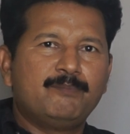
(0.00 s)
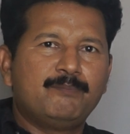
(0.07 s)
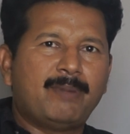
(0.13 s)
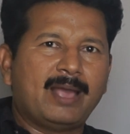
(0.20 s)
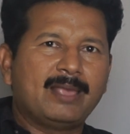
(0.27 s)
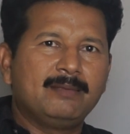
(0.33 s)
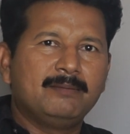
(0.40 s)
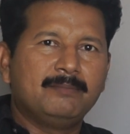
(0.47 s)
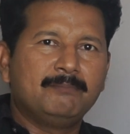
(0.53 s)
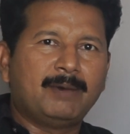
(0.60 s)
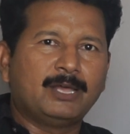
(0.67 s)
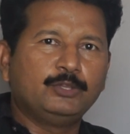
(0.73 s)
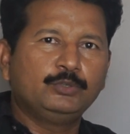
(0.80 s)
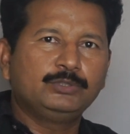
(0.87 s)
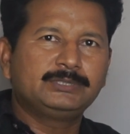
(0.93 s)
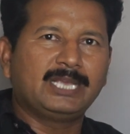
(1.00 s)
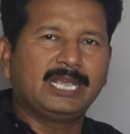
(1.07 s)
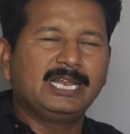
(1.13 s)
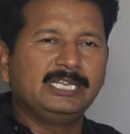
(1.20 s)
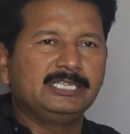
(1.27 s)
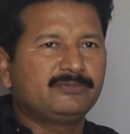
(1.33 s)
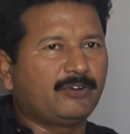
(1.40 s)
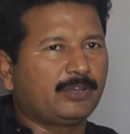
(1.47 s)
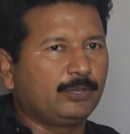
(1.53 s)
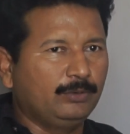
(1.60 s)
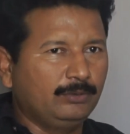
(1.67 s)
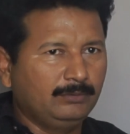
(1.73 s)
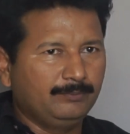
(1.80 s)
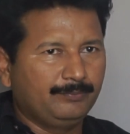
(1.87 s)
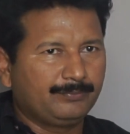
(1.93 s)
by Madhu's English for
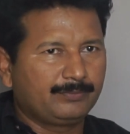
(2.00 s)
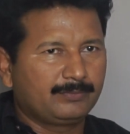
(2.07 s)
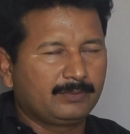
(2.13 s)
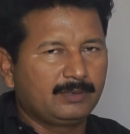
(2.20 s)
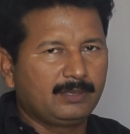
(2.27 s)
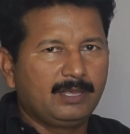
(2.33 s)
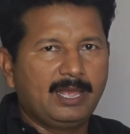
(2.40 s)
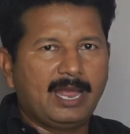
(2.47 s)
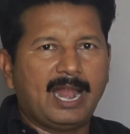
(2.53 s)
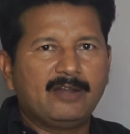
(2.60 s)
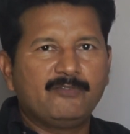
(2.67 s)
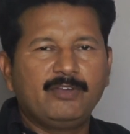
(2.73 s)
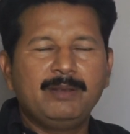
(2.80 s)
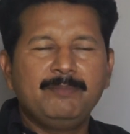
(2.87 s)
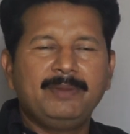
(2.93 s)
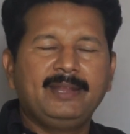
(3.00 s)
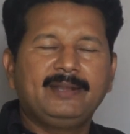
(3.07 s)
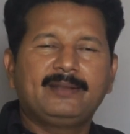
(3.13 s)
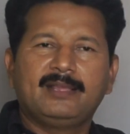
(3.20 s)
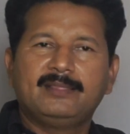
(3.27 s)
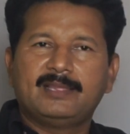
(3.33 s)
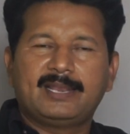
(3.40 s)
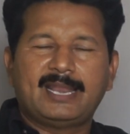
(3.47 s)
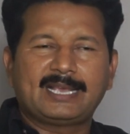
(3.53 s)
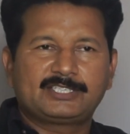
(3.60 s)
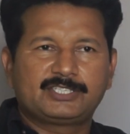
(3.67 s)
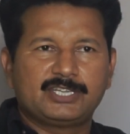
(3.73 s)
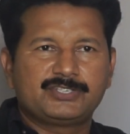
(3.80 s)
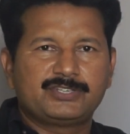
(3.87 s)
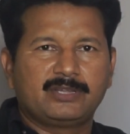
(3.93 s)
you, and we'll meet in the
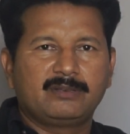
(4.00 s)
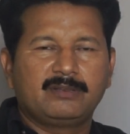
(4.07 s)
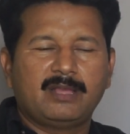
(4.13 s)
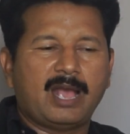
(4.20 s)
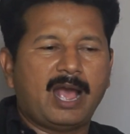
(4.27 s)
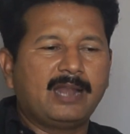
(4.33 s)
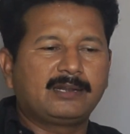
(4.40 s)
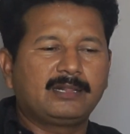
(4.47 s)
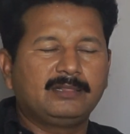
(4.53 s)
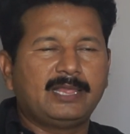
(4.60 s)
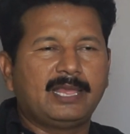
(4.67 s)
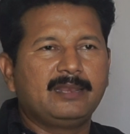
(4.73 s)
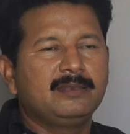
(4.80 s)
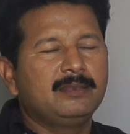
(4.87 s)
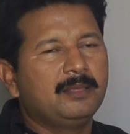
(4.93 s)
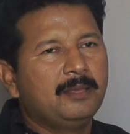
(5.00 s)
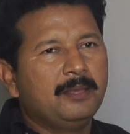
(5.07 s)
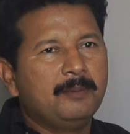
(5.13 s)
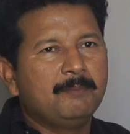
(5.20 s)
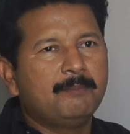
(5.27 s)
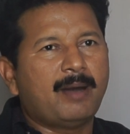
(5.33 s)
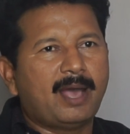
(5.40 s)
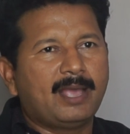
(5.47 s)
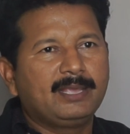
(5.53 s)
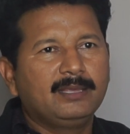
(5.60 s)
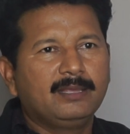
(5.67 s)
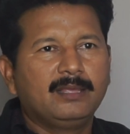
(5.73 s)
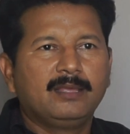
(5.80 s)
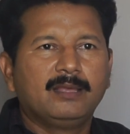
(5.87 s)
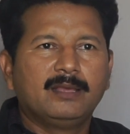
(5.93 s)
next session. Until then,
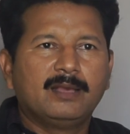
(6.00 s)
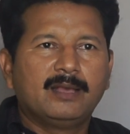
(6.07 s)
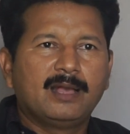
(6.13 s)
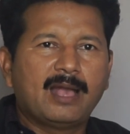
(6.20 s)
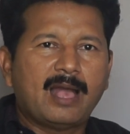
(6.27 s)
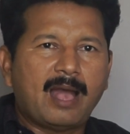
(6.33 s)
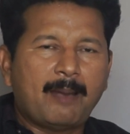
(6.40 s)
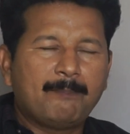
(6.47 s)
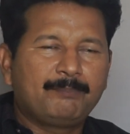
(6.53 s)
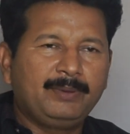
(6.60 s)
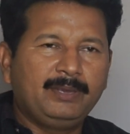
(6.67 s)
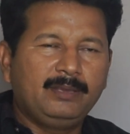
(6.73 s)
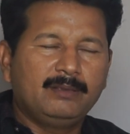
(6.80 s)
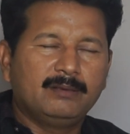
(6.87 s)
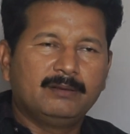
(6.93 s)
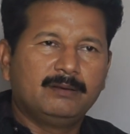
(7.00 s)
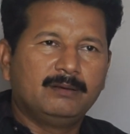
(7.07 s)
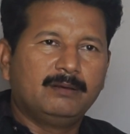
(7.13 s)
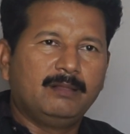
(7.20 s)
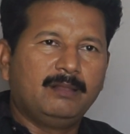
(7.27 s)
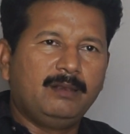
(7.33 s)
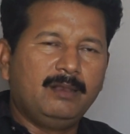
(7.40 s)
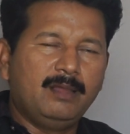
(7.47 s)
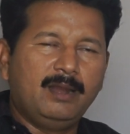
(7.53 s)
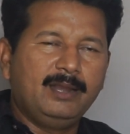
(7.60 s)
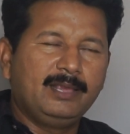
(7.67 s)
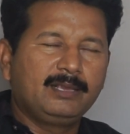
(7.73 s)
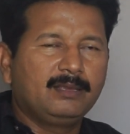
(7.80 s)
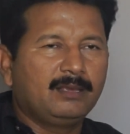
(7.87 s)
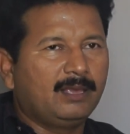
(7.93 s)
bye. Happy
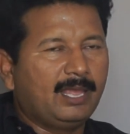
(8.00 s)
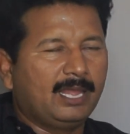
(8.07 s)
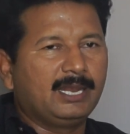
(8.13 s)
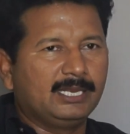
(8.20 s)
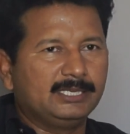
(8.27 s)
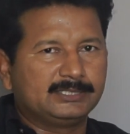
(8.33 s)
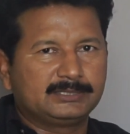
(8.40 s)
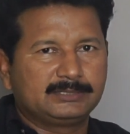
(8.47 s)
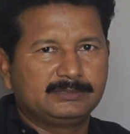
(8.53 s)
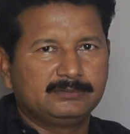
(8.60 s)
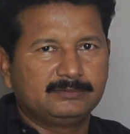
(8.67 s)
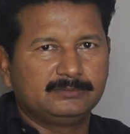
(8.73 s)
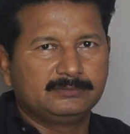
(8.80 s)
learning English.